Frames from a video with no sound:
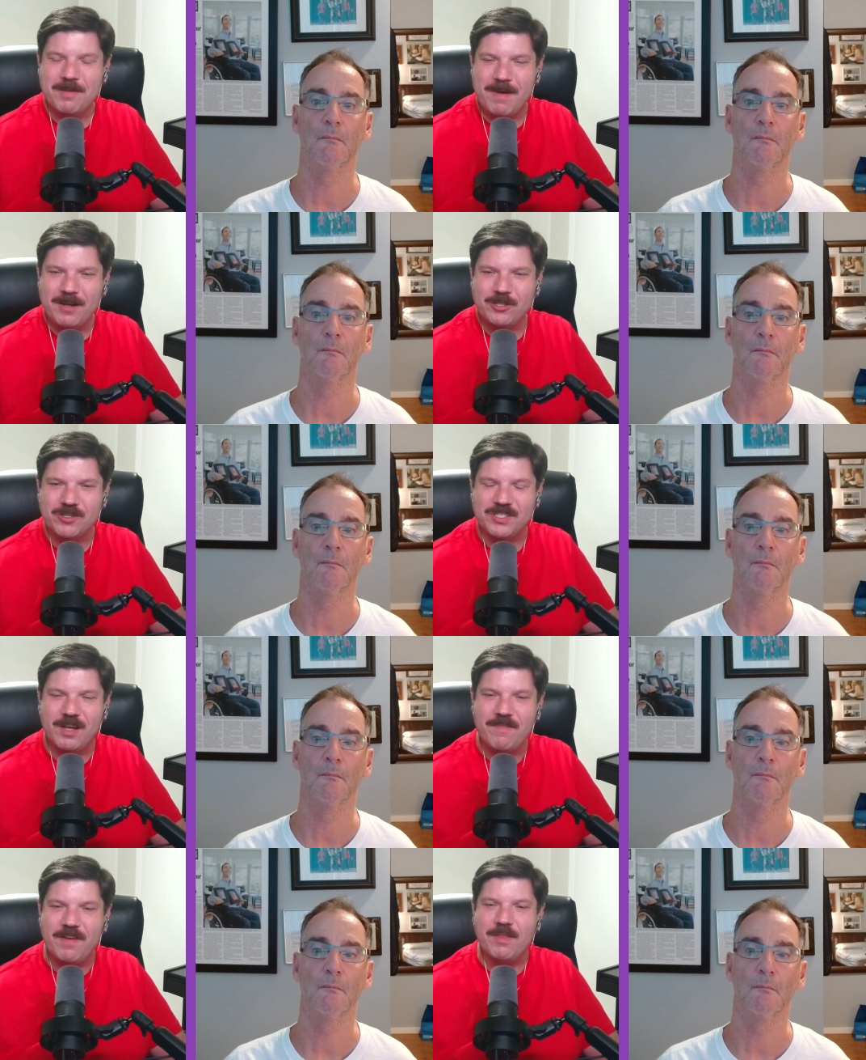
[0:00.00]
Speaker 1: about
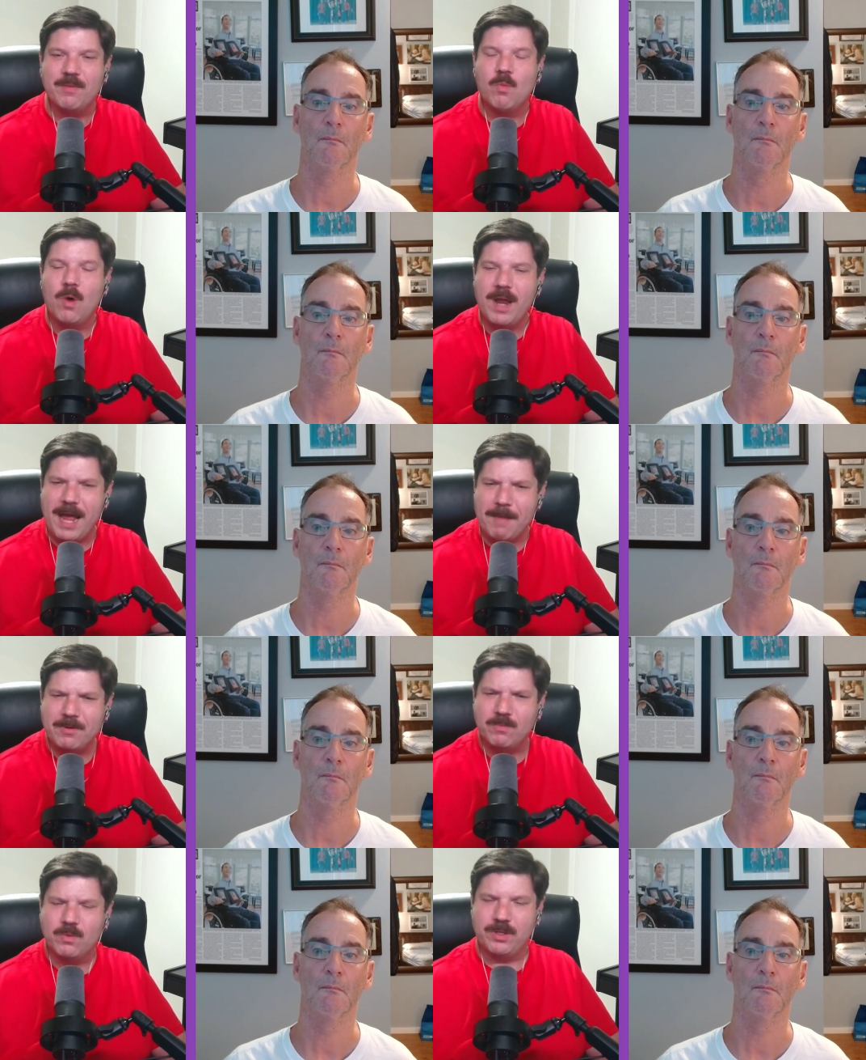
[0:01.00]
yourself and then what
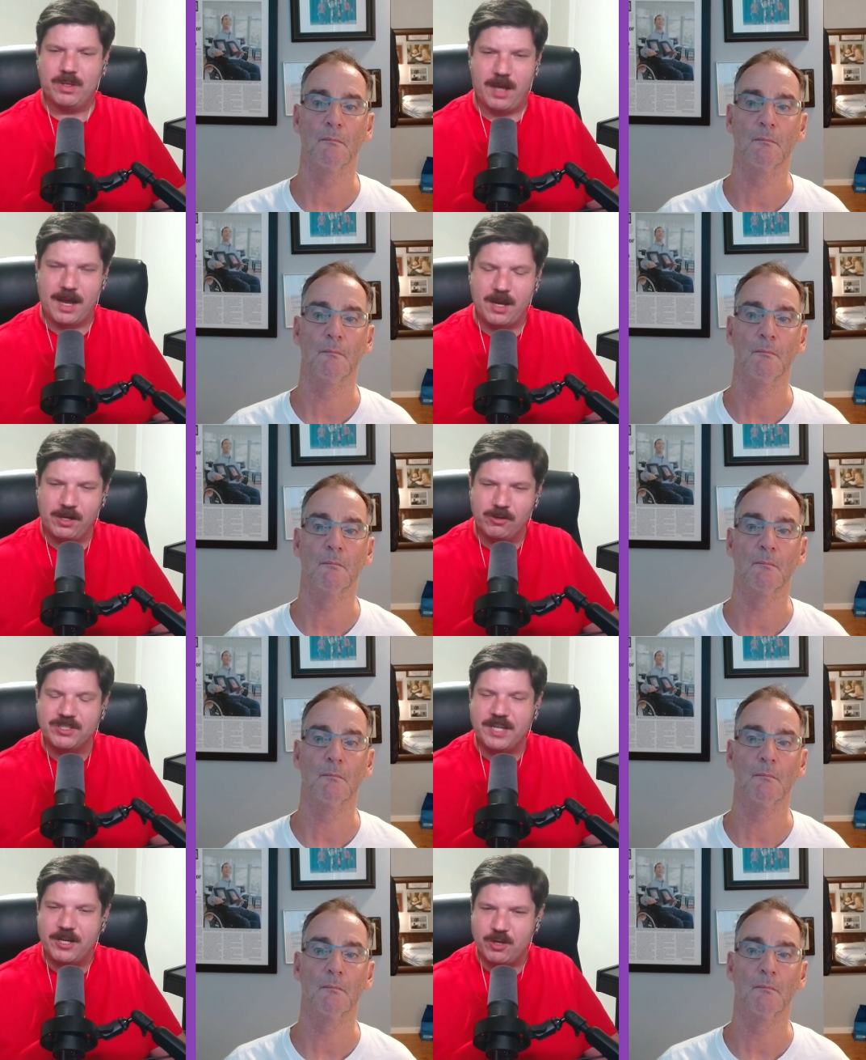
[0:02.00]
happened with. I
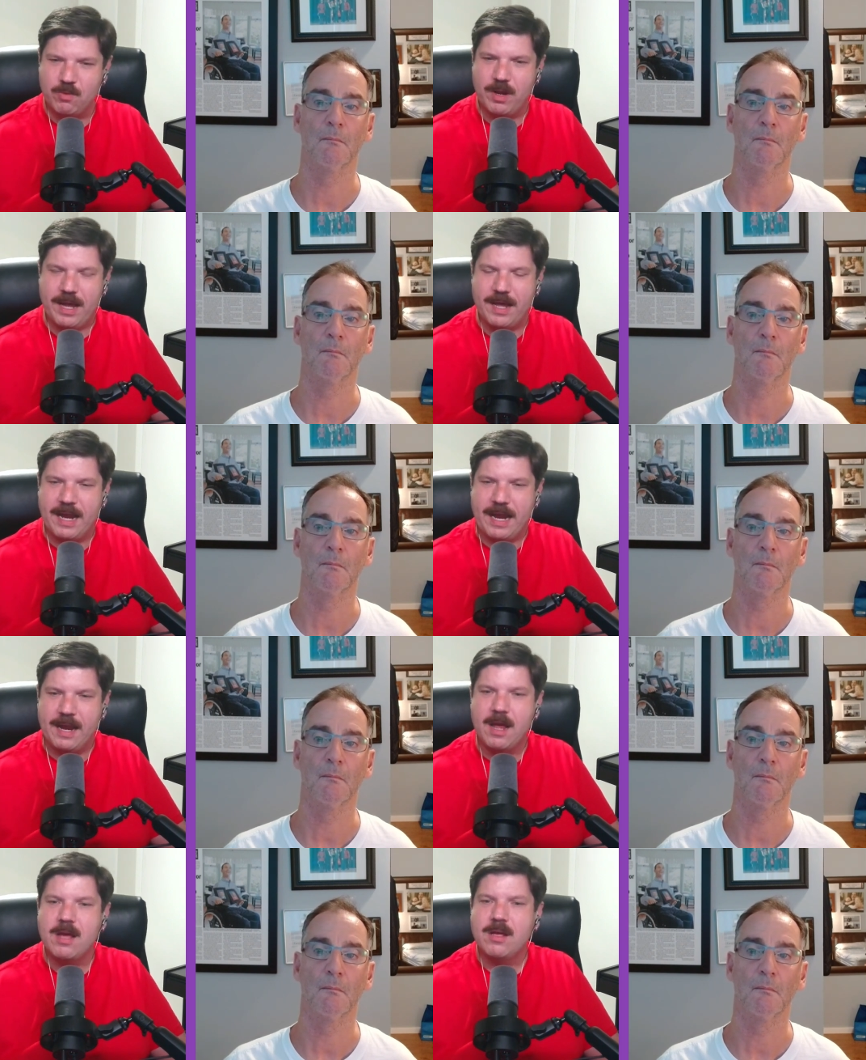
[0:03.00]
understand you were in
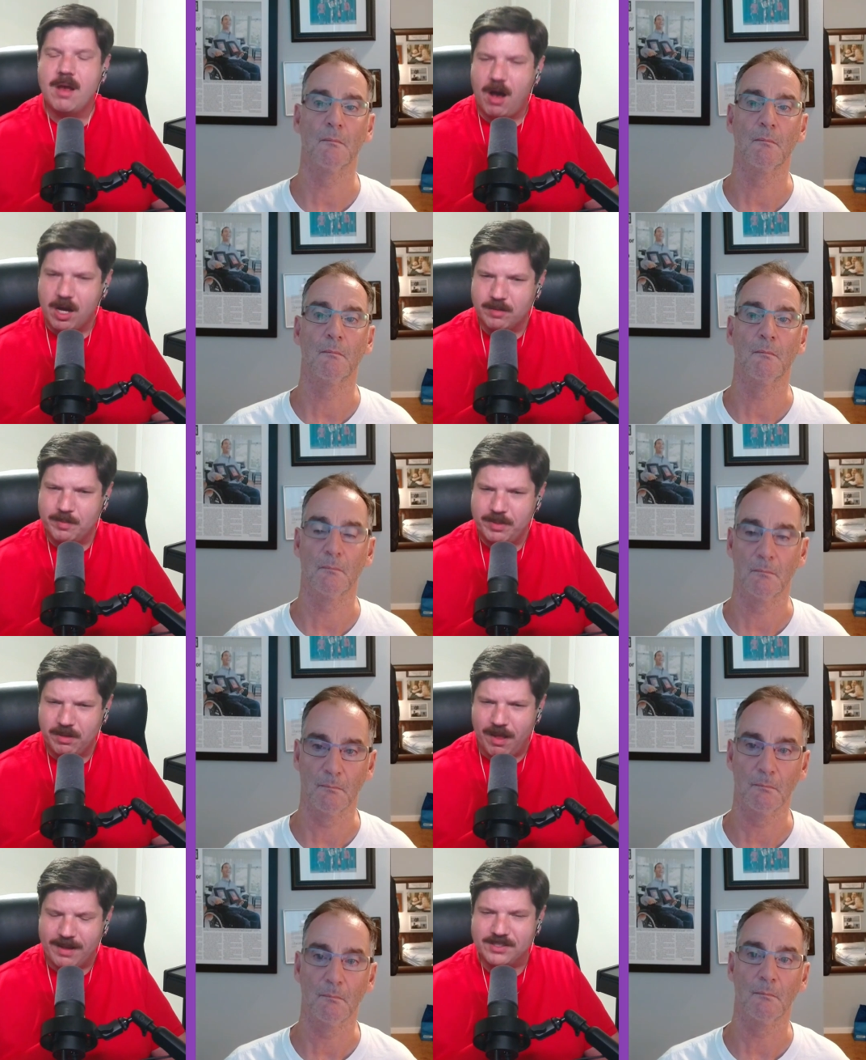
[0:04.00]
a
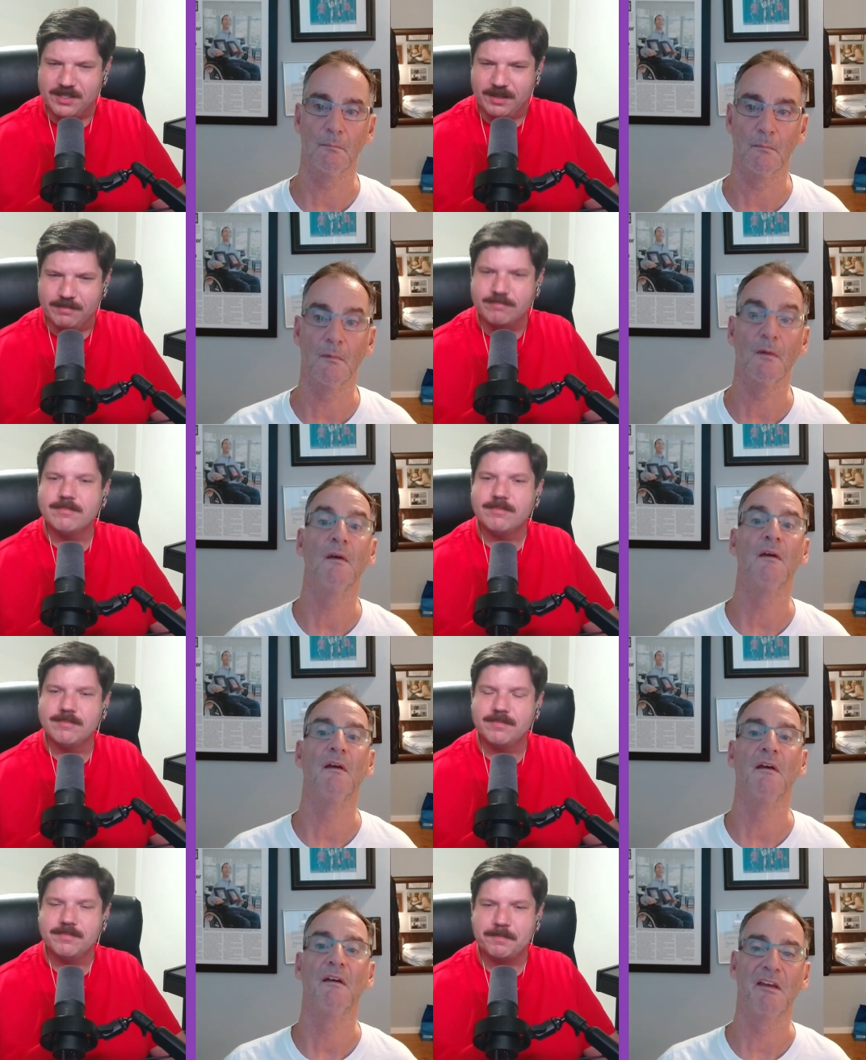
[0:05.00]
automobile accident.
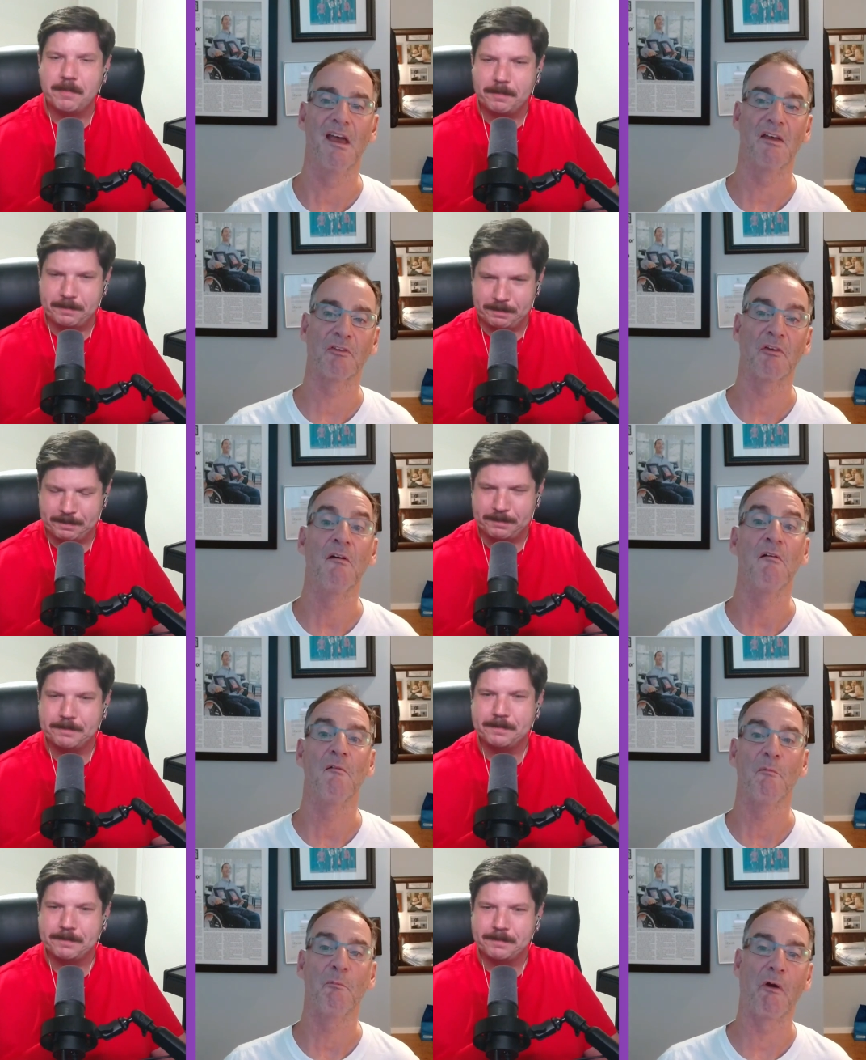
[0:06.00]
Speaker 2: Yes.
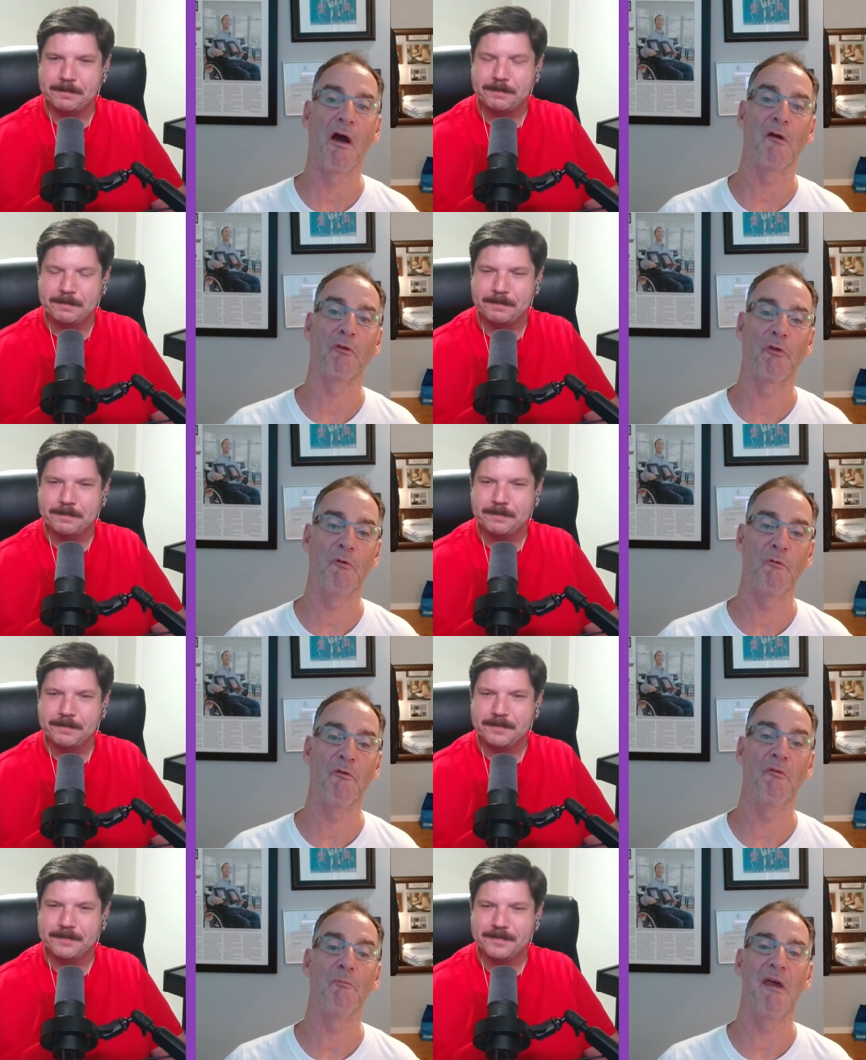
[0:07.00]
Prior
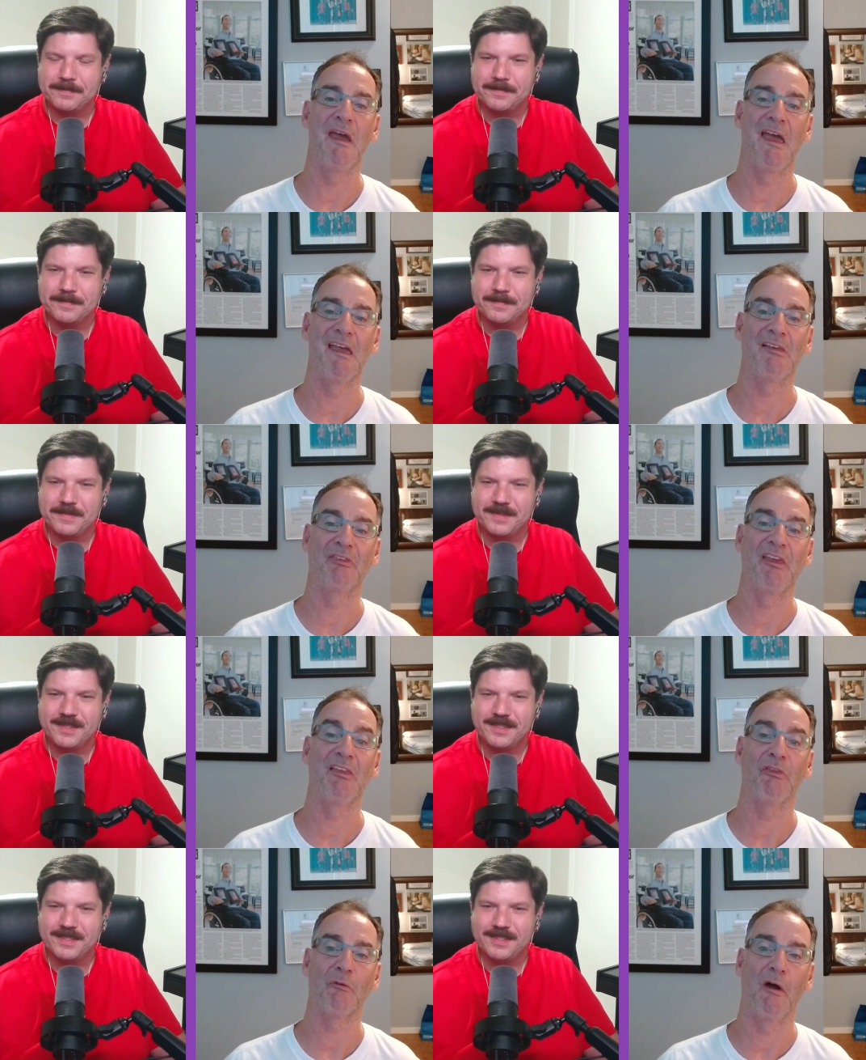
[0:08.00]
to May
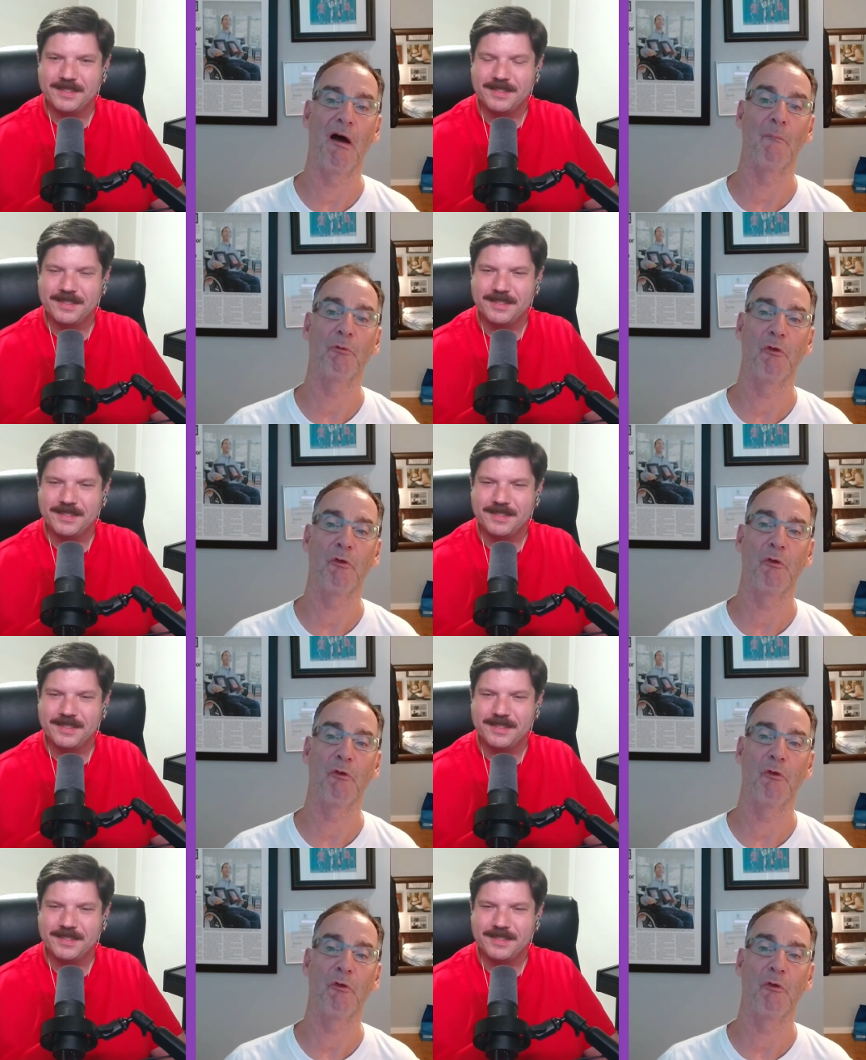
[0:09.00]
18th, Rob,